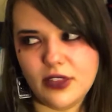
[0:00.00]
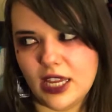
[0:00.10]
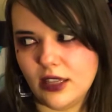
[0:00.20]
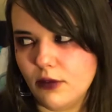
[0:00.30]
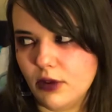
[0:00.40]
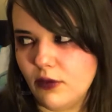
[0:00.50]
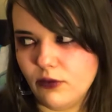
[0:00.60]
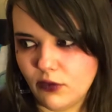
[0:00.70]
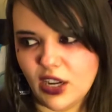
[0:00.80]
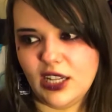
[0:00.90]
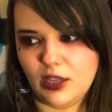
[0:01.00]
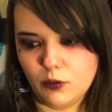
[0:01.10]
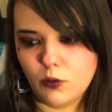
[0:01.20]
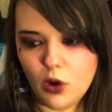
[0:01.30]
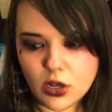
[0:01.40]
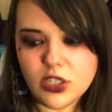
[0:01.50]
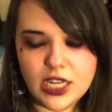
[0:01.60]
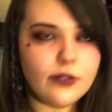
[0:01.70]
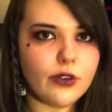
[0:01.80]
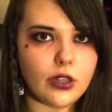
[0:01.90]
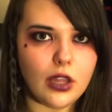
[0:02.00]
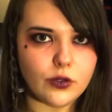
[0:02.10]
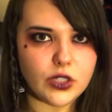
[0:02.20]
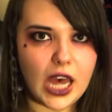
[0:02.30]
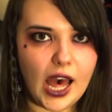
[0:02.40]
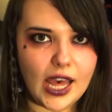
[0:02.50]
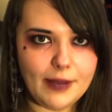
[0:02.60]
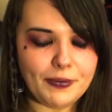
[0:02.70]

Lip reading: thing that we've really wanted for a long time.